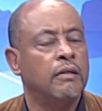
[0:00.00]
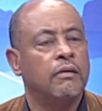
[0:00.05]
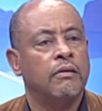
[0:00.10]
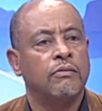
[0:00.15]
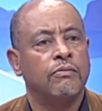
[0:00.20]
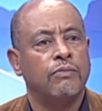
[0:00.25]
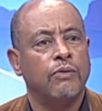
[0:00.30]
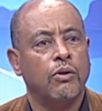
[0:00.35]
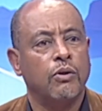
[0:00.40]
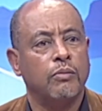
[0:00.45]

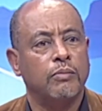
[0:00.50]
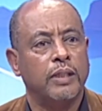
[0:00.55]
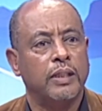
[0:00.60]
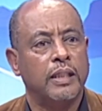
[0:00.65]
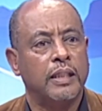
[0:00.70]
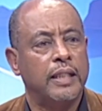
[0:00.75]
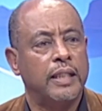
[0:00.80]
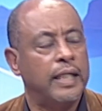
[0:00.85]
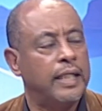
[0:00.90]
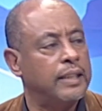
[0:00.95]

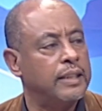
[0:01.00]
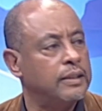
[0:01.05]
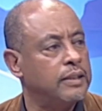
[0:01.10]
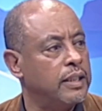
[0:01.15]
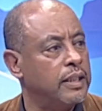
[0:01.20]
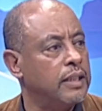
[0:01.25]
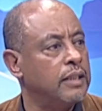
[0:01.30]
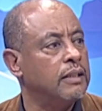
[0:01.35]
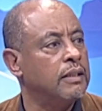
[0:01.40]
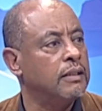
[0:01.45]
formal and
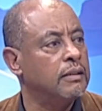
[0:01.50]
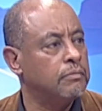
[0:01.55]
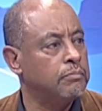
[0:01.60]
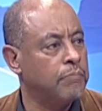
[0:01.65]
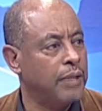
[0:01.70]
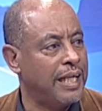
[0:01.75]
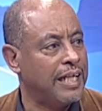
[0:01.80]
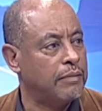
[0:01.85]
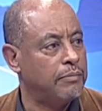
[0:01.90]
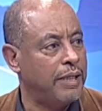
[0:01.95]
the
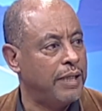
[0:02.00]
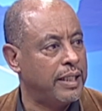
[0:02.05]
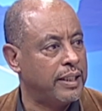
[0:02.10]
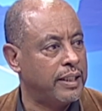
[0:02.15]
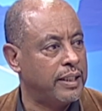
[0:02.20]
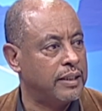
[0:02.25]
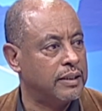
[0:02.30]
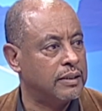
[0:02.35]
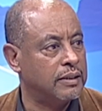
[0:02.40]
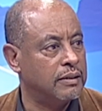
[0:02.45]
black
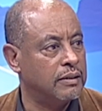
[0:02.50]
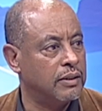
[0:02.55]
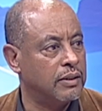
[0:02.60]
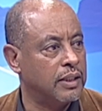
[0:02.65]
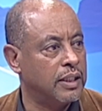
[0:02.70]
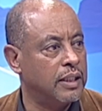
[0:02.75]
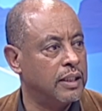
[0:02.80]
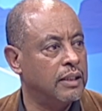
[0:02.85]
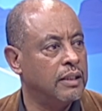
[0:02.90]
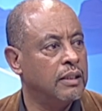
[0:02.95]
market,
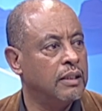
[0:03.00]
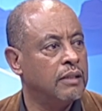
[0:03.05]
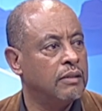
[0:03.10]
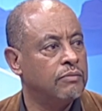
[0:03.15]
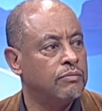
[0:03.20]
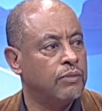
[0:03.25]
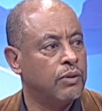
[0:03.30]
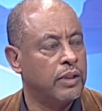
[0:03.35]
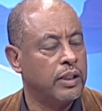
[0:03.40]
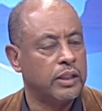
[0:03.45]

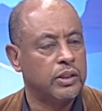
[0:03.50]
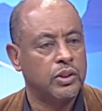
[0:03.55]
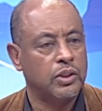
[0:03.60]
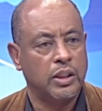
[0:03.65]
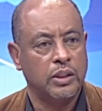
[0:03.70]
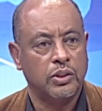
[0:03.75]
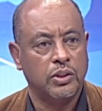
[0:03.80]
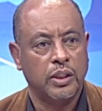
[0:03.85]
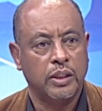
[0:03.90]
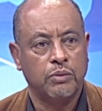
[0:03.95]
foreign
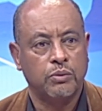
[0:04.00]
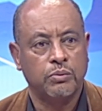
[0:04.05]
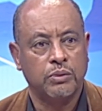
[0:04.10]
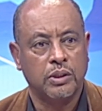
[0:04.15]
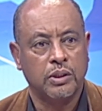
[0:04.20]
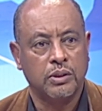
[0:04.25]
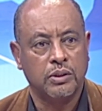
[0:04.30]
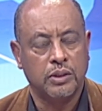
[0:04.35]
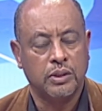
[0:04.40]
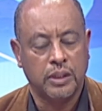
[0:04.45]
exchange rate,
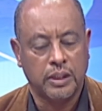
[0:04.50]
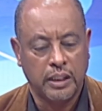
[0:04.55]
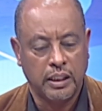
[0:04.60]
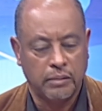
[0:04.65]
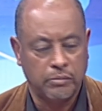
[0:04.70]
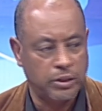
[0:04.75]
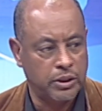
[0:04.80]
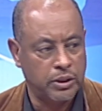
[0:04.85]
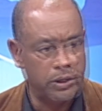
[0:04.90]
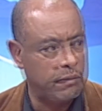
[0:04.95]
which is
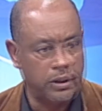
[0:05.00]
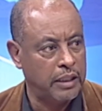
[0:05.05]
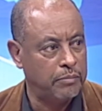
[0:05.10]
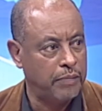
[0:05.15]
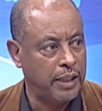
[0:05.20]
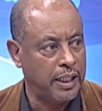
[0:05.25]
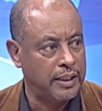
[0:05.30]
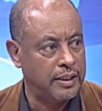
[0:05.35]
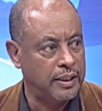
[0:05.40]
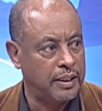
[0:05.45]
determined daily
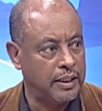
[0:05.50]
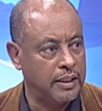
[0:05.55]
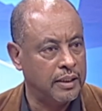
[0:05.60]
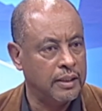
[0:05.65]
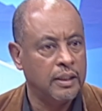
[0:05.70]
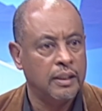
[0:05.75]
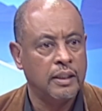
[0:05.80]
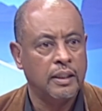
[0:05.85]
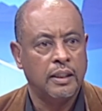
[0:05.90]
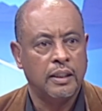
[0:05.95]
by the
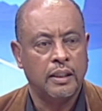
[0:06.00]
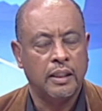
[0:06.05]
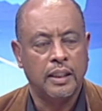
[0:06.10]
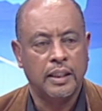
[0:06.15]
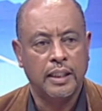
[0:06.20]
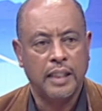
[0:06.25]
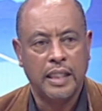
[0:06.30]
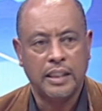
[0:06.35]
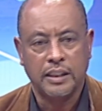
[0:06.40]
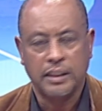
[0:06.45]

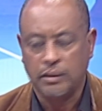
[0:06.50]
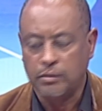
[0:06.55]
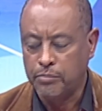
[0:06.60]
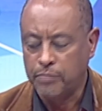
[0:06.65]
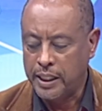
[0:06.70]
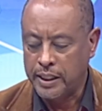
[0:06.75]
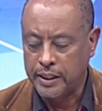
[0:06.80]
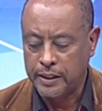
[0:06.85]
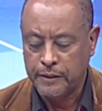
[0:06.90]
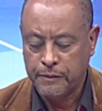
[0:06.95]
National
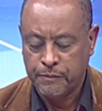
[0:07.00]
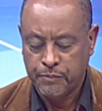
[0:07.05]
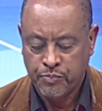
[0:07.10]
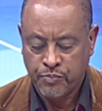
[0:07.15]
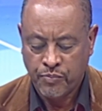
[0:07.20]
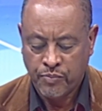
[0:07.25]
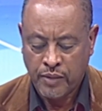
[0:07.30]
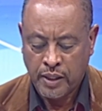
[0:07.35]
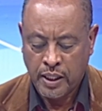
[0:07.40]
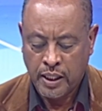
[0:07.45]
Bank?
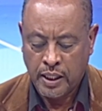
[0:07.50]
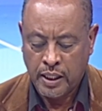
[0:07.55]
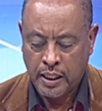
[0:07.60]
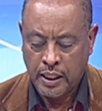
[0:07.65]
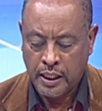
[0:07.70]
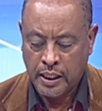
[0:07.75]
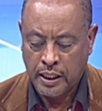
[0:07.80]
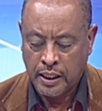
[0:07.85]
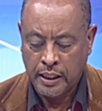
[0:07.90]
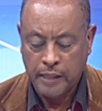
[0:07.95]

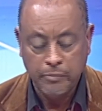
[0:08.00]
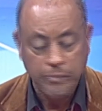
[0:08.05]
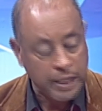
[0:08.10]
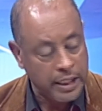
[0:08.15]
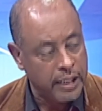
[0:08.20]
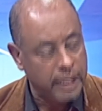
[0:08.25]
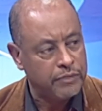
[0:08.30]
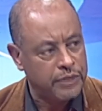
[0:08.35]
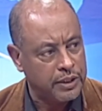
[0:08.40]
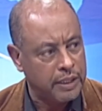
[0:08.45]
Let me
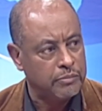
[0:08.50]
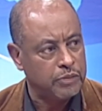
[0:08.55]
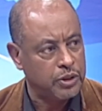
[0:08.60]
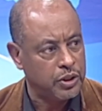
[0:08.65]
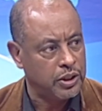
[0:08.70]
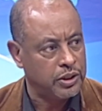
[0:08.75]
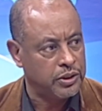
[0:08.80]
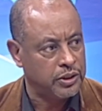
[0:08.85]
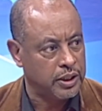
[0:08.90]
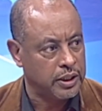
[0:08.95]
give some
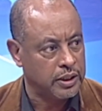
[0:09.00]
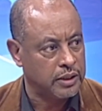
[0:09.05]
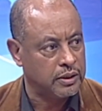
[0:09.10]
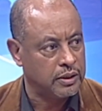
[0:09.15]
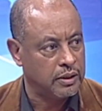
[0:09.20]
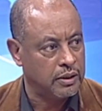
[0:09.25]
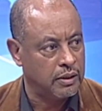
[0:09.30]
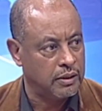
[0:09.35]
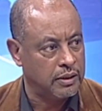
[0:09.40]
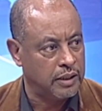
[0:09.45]
statistics
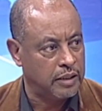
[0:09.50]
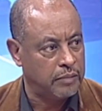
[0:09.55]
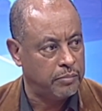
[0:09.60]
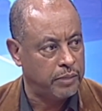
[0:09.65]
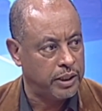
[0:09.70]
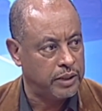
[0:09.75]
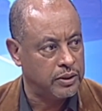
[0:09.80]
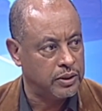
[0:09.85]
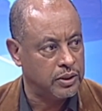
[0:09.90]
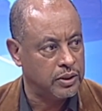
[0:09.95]
on that
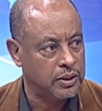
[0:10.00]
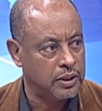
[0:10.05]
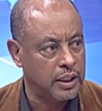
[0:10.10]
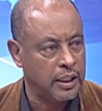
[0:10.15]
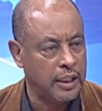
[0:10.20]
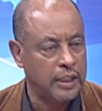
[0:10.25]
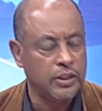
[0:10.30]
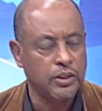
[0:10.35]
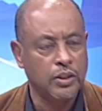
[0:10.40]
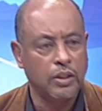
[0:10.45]
basis.
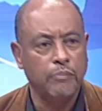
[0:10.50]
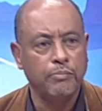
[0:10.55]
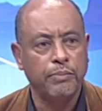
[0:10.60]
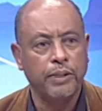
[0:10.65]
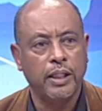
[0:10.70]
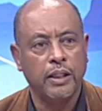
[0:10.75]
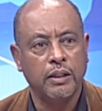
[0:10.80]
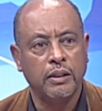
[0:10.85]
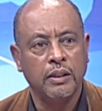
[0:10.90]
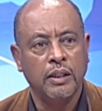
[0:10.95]
Let's
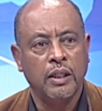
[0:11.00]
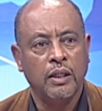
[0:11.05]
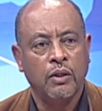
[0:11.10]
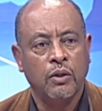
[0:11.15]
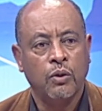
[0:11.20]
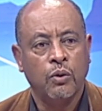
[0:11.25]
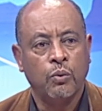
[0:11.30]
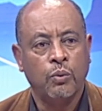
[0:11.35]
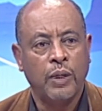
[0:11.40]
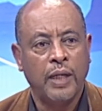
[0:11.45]
compare
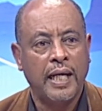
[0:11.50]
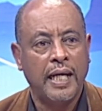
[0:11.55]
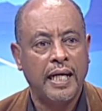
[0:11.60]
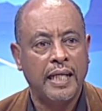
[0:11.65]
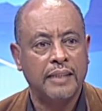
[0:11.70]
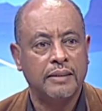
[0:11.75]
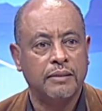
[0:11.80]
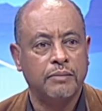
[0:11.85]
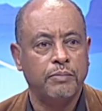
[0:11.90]
what has